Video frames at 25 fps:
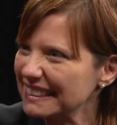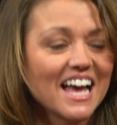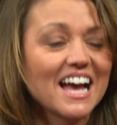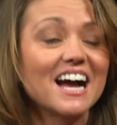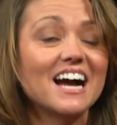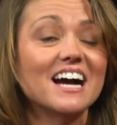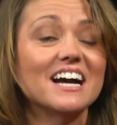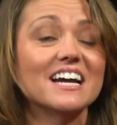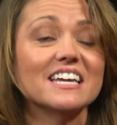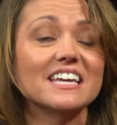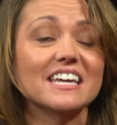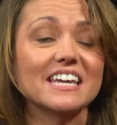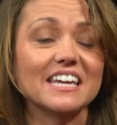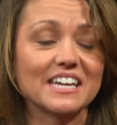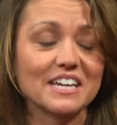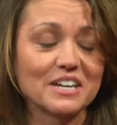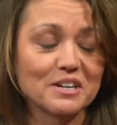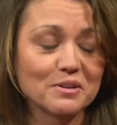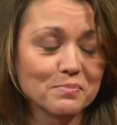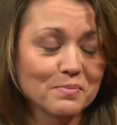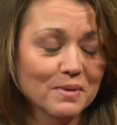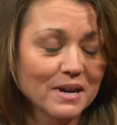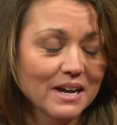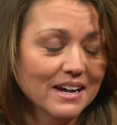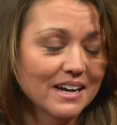I
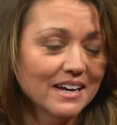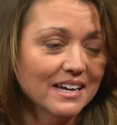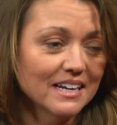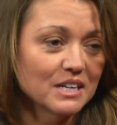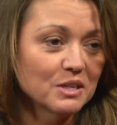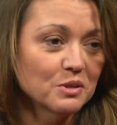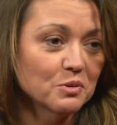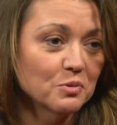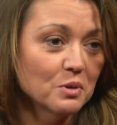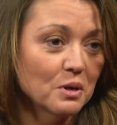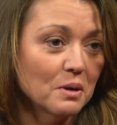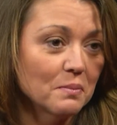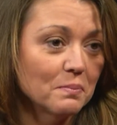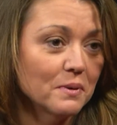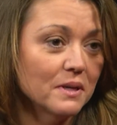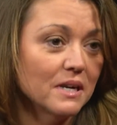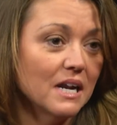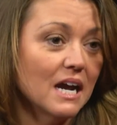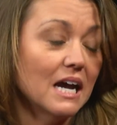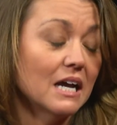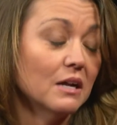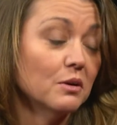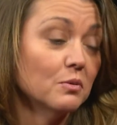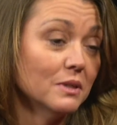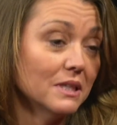am. I grew up in
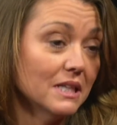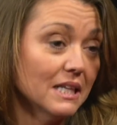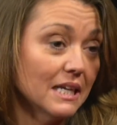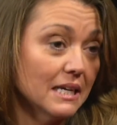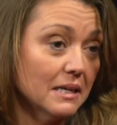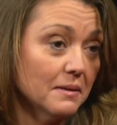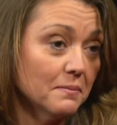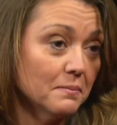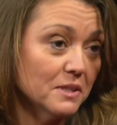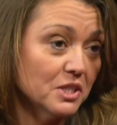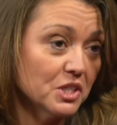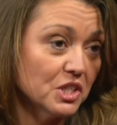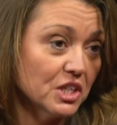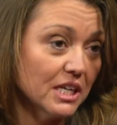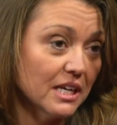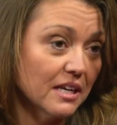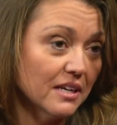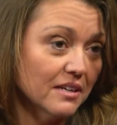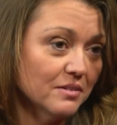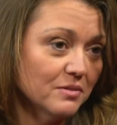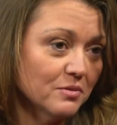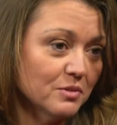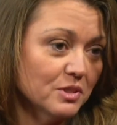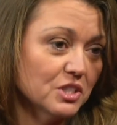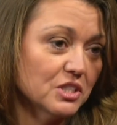Ottawa Lake, Michigan,
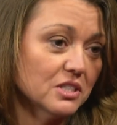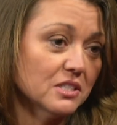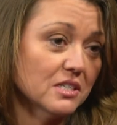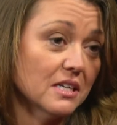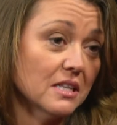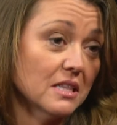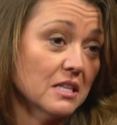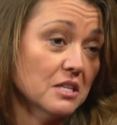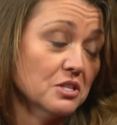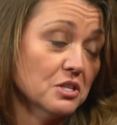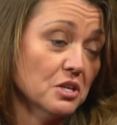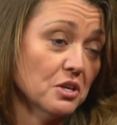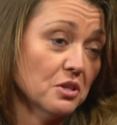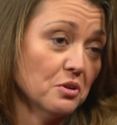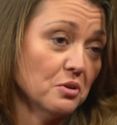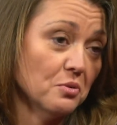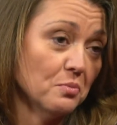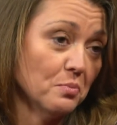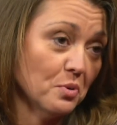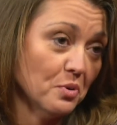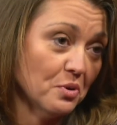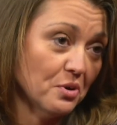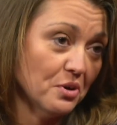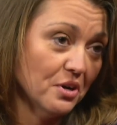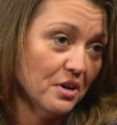which is on the southern
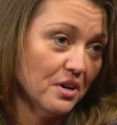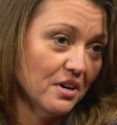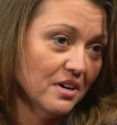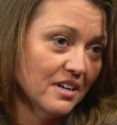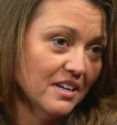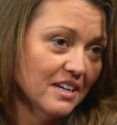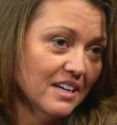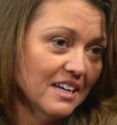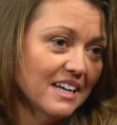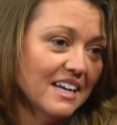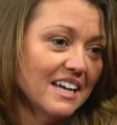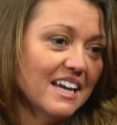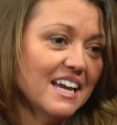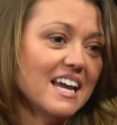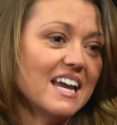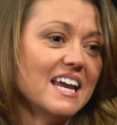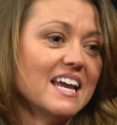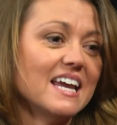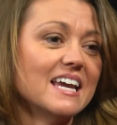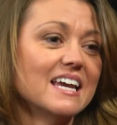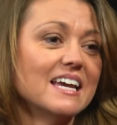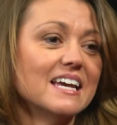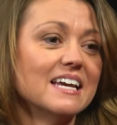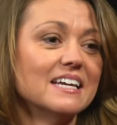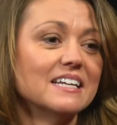border.
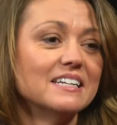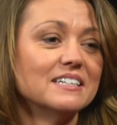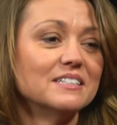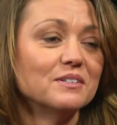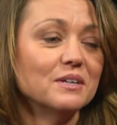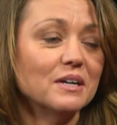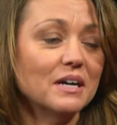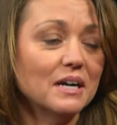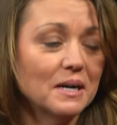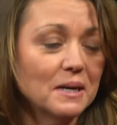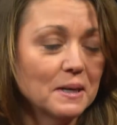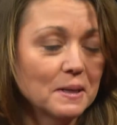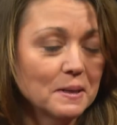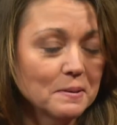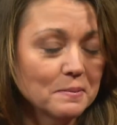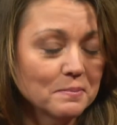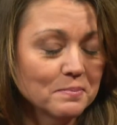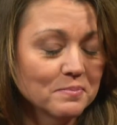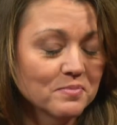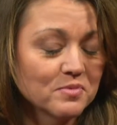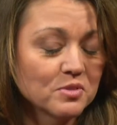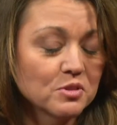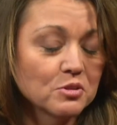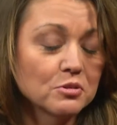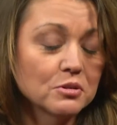And
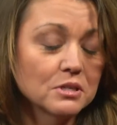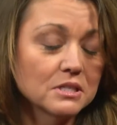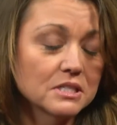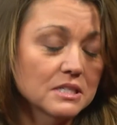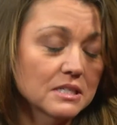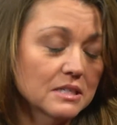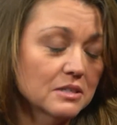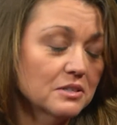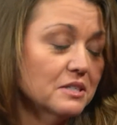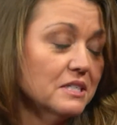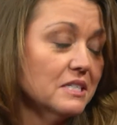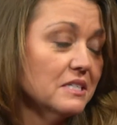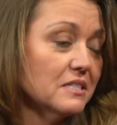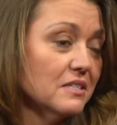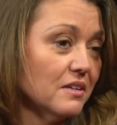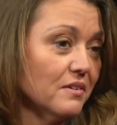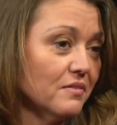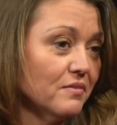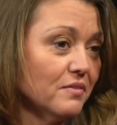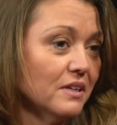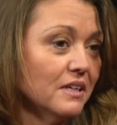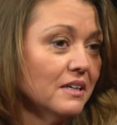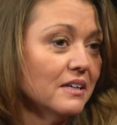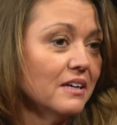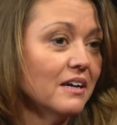through a series of
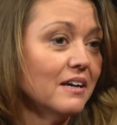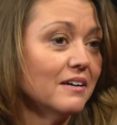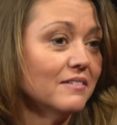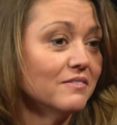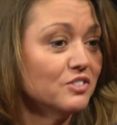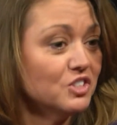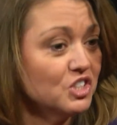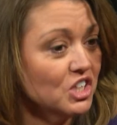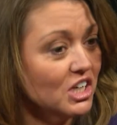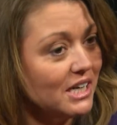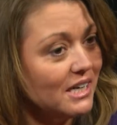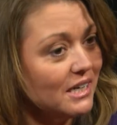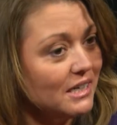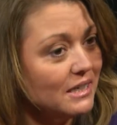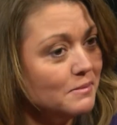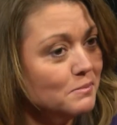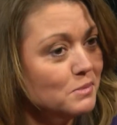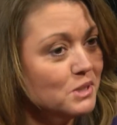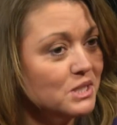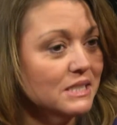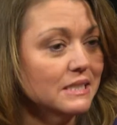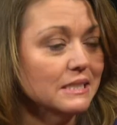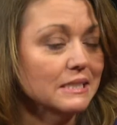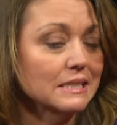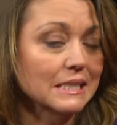jobs
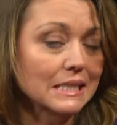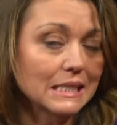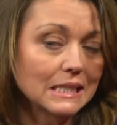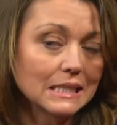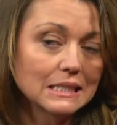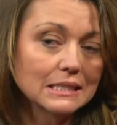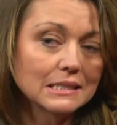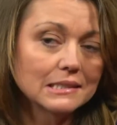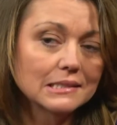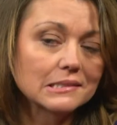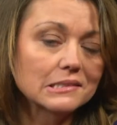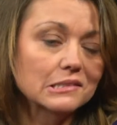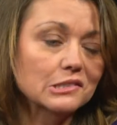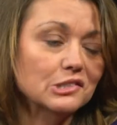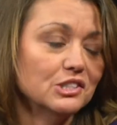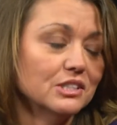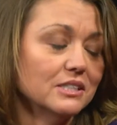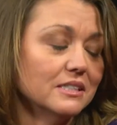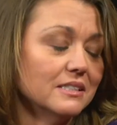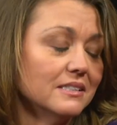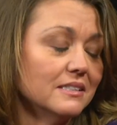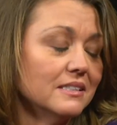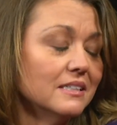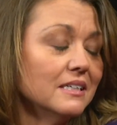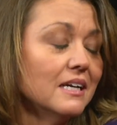and college,
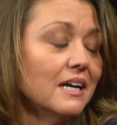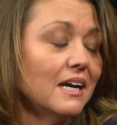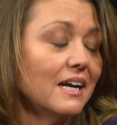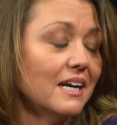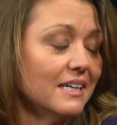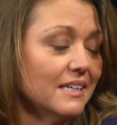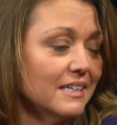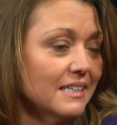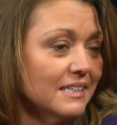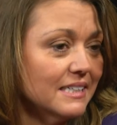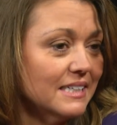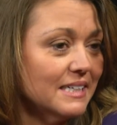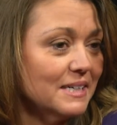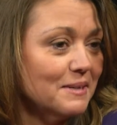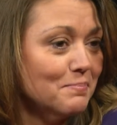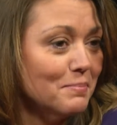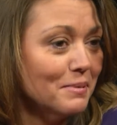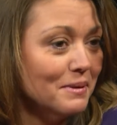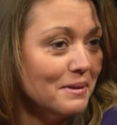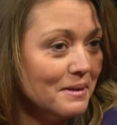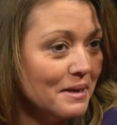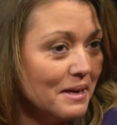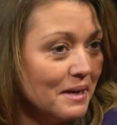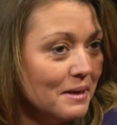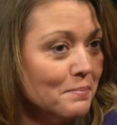and I ended up
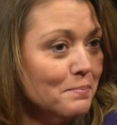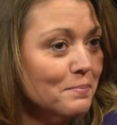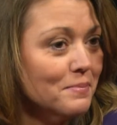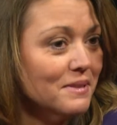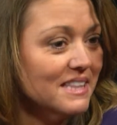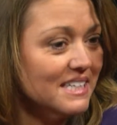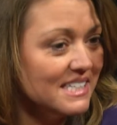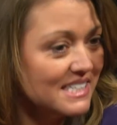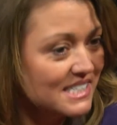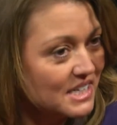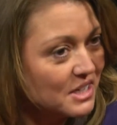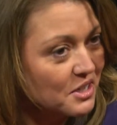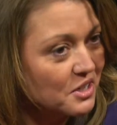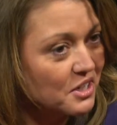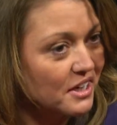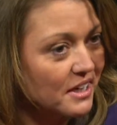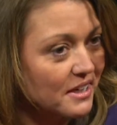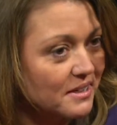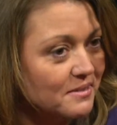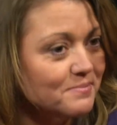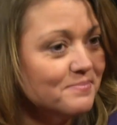in this area.